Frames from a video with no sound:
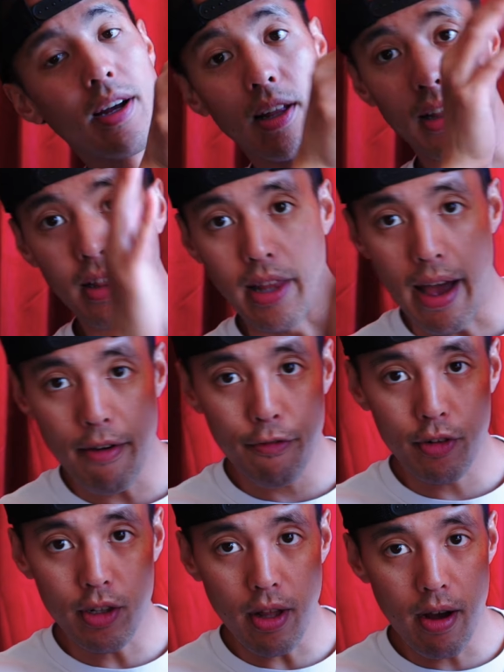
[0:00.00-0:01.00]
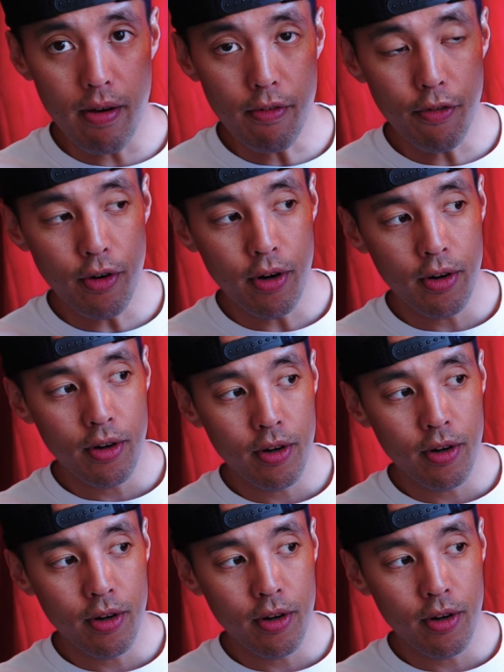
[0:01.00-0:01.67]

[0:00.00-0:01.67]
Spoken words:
left glove